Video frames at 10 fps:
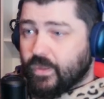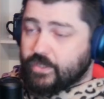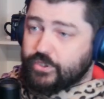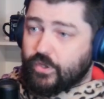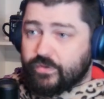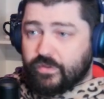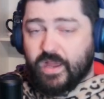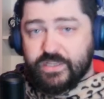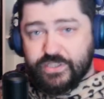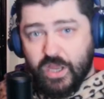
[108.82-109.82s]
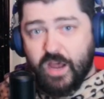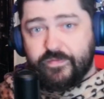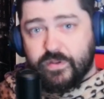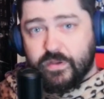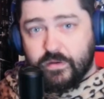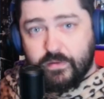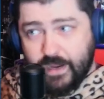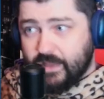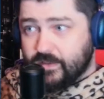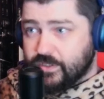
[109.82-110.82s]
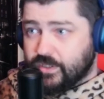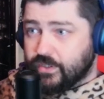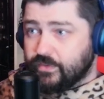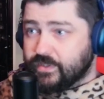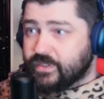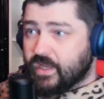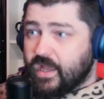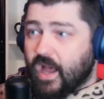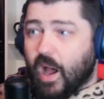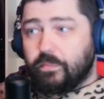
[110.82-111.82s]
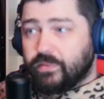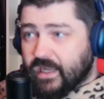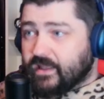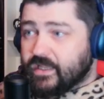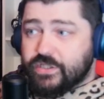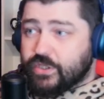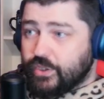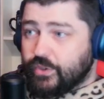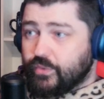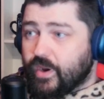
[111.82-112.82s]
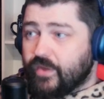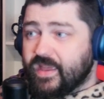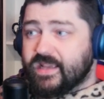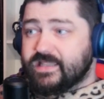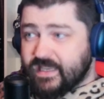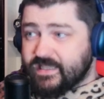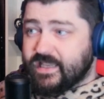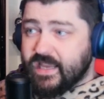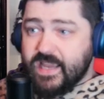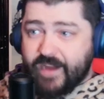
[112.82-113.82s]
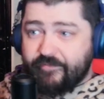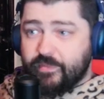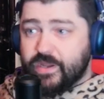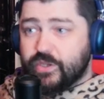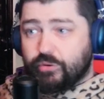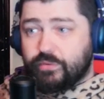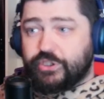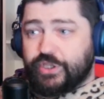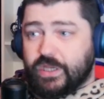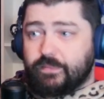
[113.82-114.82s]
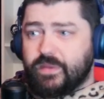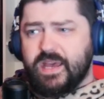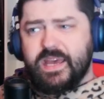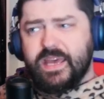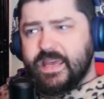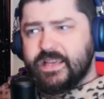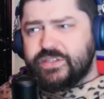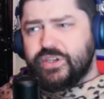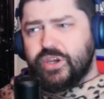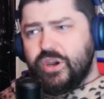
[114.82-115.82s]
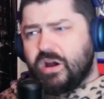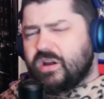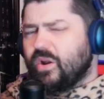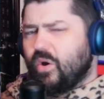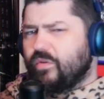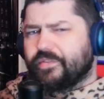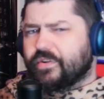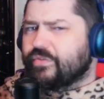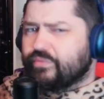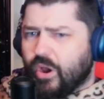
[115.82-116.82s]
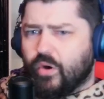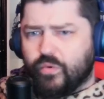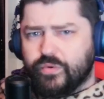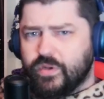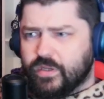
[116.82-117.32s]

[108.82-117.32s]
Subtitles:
So a soft palace coup is a bloodless coup where the existing government or regime is not overthrown,